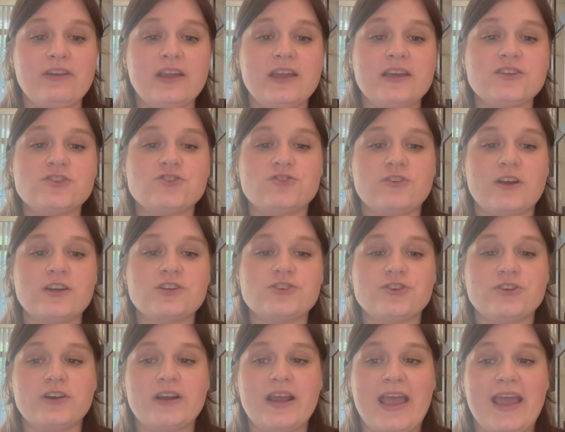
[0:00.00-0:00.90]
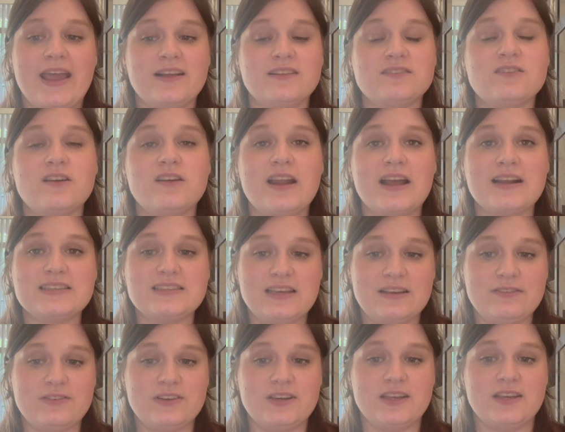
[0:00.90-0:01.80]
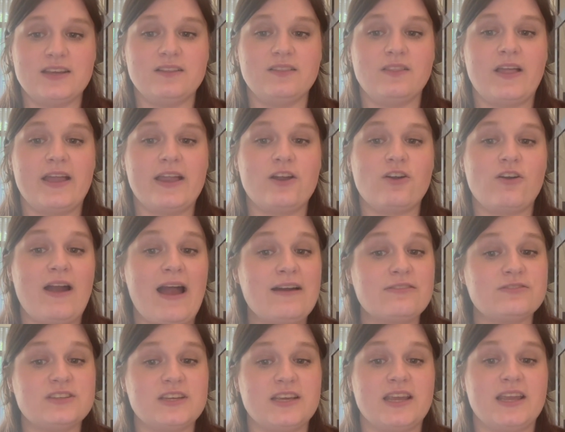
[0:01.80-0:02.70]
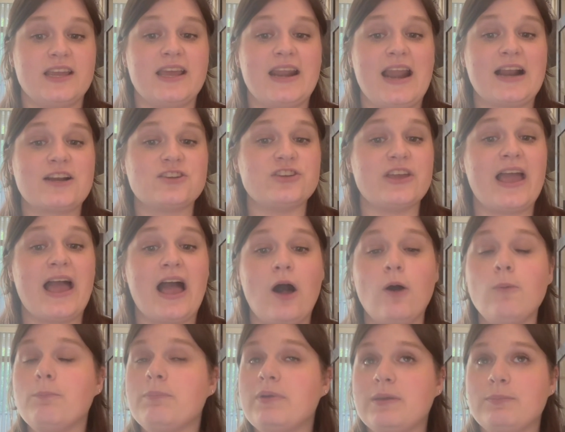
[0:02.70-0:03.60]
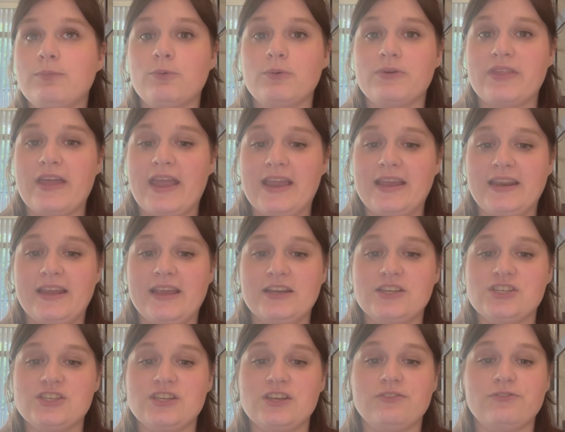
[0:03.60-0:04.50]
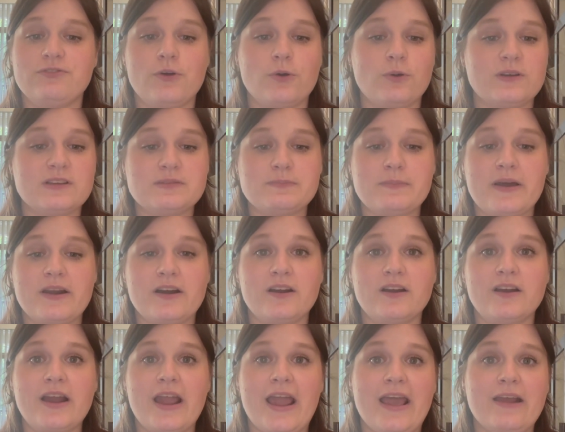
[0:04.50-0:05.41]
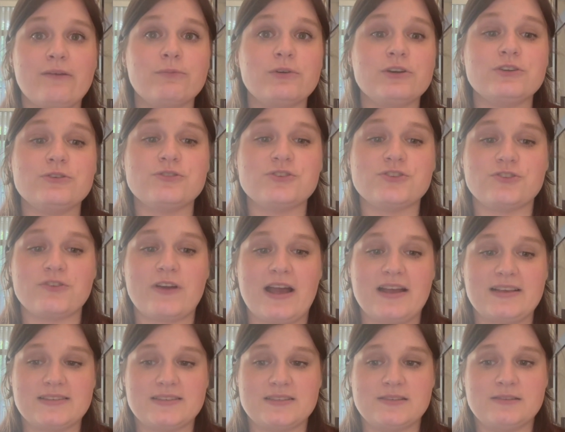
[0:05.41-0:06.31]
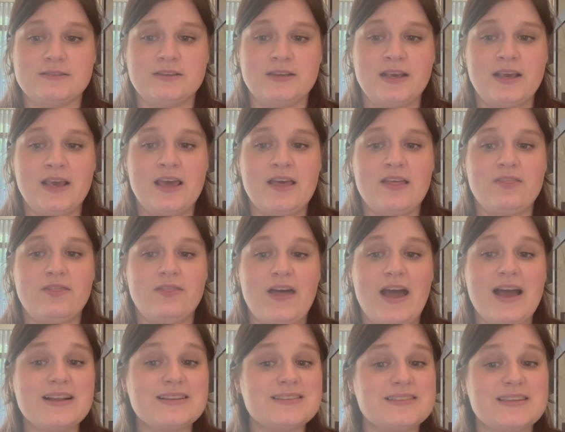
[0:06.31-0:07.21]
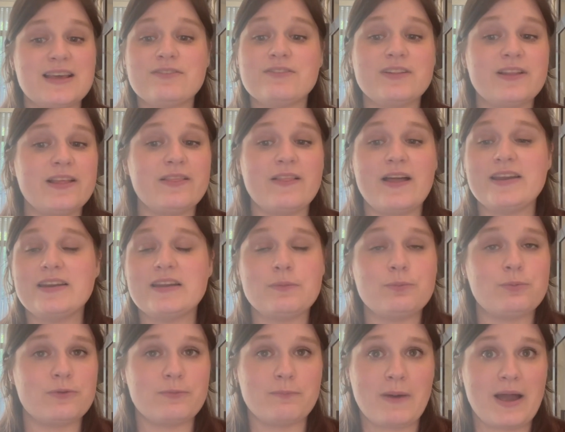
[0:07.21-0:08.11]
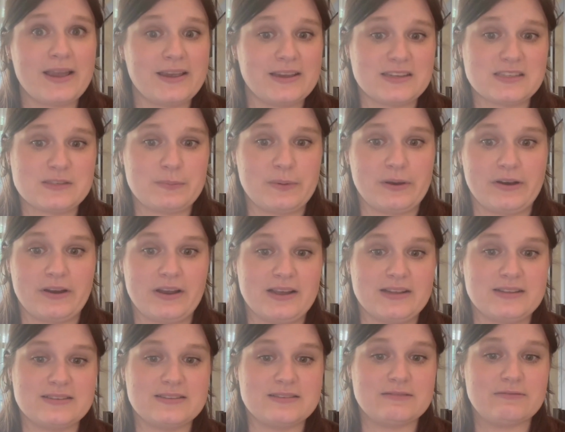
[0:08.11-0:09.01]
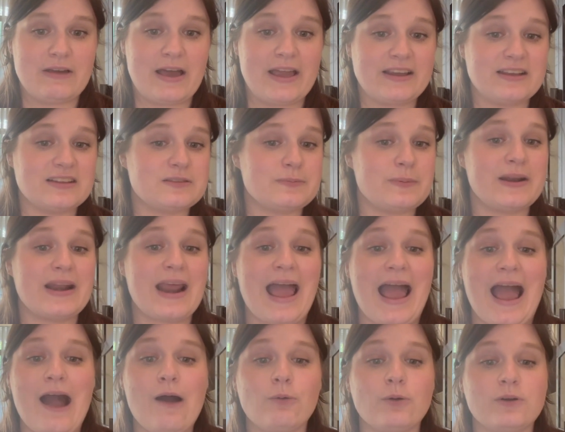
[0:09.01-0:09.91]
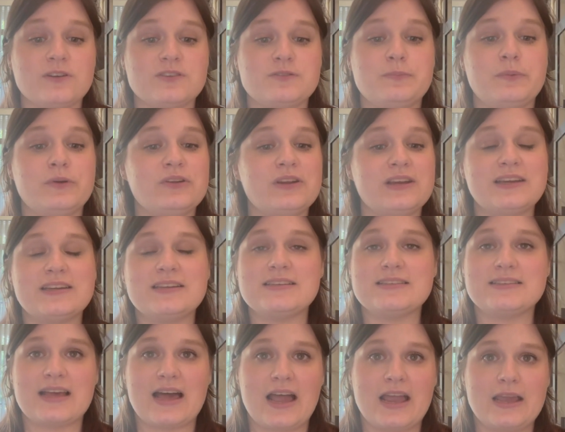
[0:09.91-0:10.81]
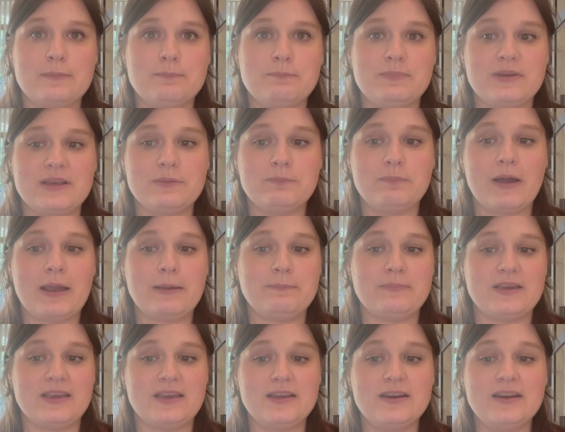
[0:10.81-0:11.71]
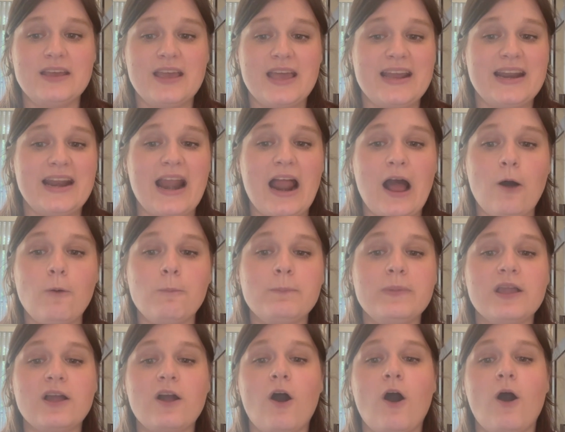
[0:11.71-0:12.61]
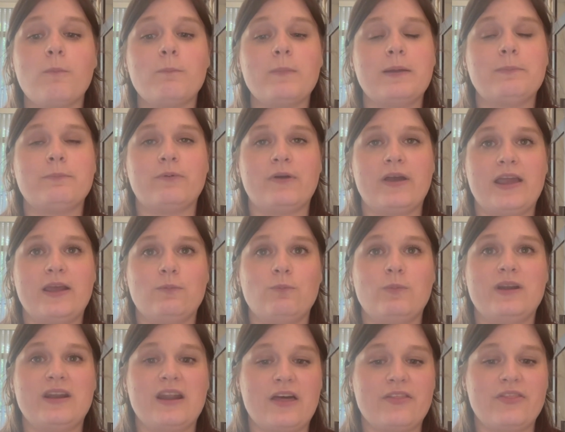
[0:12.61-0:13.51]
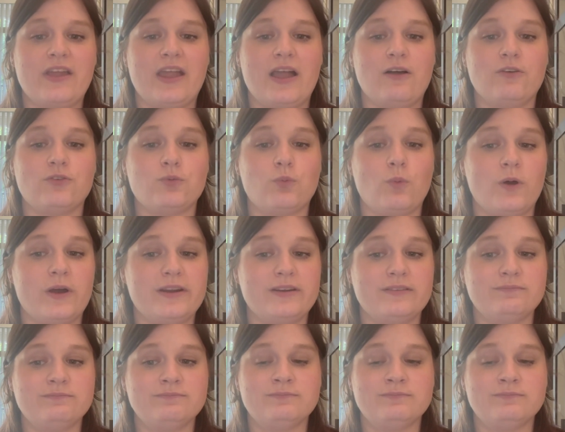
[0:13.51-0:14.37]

a structured hands-on activity like crafting can actually help people with ADHD focus better and reduce stress. That definitely lined up with my experience. I could spend hours building a design bead by bead, and it helped me calm my brain when nothing else would.